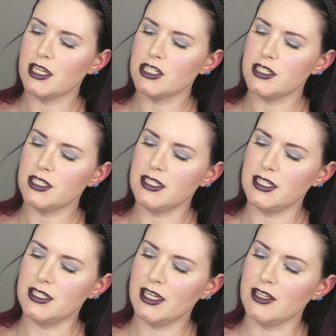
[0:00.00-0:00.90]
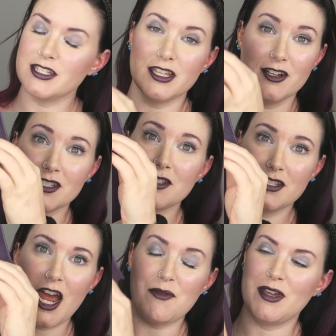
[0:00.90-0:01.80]
attention to detail. See, here's the
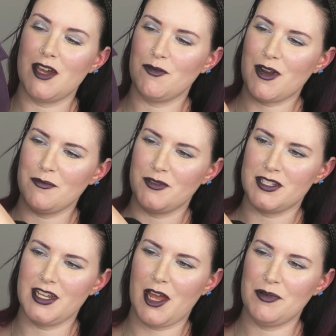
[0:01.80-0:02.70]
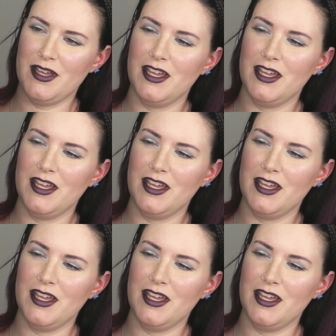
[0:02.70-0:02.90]
snap, me having problems with the snap.